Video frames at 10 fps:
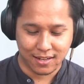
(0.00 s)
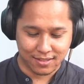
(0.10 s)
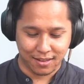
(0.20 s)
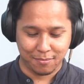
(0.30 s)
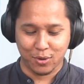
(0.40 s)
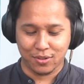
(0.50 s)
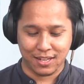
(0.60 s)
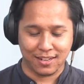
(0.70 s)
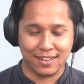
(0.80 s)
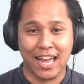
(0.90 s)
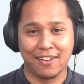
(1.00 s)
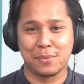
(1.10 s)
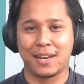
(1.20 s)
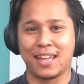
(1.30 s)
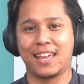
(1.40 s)
Oh, sorry guys, I'm
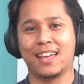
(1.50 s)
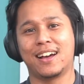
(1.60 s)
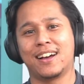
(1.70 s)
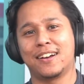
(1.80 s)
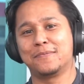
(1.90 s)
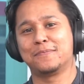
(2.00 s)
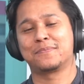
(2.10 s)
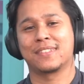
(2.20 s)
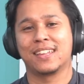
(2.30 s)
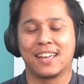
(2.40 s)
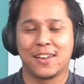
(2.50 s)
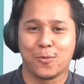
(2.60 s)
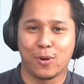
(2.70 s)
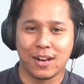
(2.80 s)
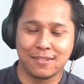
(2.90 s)
muted. Hi everybody.
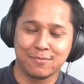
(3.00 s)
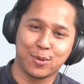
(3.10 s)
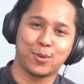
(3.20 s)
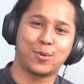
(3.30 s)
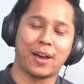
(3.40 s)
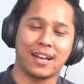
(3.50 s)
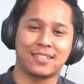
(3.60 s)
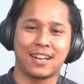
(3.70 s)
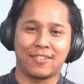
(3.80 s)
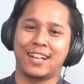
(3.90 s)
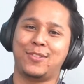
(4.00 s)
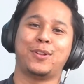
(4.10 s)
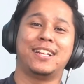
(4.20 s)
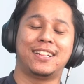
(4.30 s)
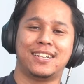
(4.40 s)
Welcome to
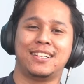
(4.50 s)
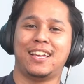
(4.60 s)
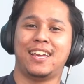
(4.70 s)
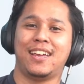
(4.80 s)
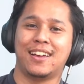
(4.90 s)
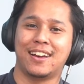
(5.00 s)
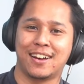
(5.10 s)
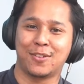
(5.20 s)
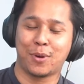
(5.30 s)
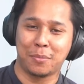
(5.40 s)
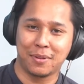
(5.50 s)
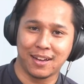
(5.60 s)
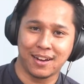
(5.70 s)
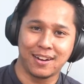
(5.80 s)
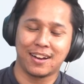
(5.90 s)
Accelerate 2030
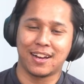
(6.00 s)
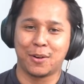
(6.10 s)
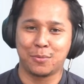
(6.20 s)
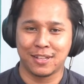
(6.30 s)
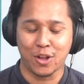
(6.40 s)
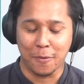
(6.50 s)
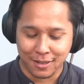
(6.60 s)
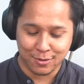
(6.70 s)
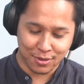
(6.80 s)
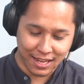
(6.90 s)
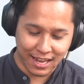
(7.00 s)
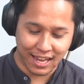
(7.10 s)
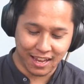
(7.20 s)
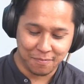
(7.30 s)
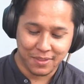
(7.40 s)
webinar with the
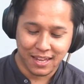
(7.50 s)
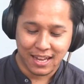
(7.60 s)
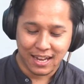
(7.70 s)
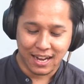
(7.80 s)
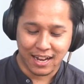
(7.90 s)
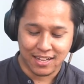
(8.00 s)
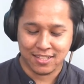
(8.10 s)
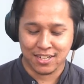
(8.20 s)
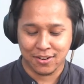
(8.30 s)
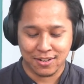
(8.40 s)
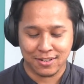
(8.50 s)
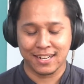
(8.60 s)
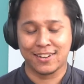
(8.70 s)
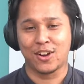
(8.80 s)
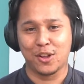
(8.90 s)
topic today,
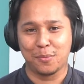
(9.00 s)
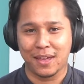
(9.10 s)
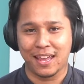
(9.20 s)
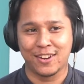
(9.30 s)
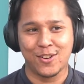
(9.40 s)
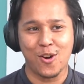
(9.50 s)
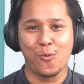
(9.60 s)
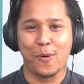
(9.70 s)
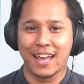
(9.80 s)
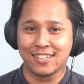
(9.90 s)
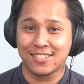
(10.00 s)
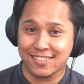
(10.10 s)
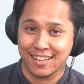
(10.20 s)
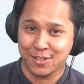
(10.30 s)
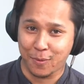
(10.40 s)
circular economy,
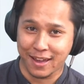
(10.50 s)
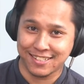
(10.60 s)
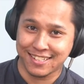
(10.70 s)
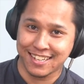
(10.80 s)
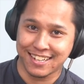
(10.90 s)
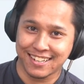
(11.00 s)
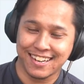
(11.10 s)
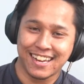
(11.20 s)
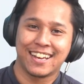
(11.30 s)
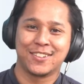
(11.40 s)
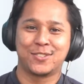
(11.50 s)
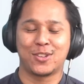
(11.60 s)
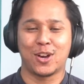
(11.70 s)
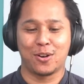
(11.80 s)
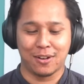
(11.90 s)
no waste is
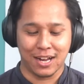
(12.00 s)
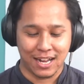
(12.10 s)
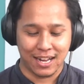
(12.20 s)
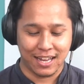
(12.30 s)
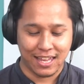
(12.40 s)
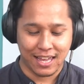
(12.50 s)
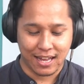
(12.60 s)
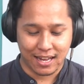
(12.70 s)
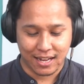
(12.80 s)
wasted. So